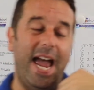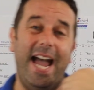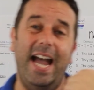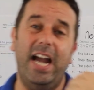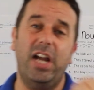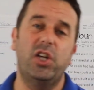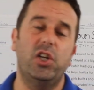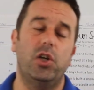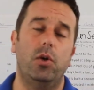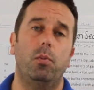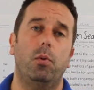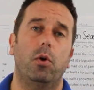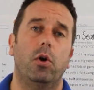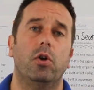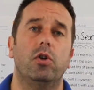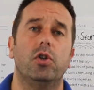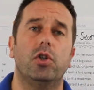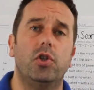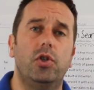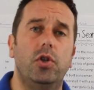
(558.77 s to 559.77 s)
action
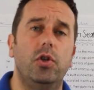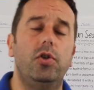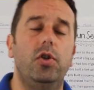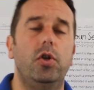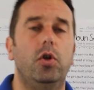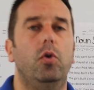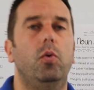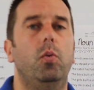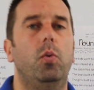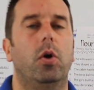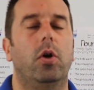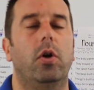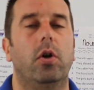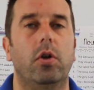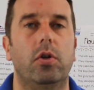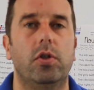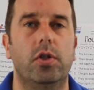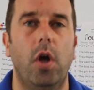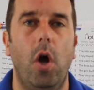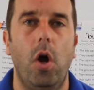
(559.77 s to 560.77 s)
words, to-do
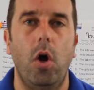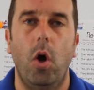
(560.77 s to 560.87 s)
words,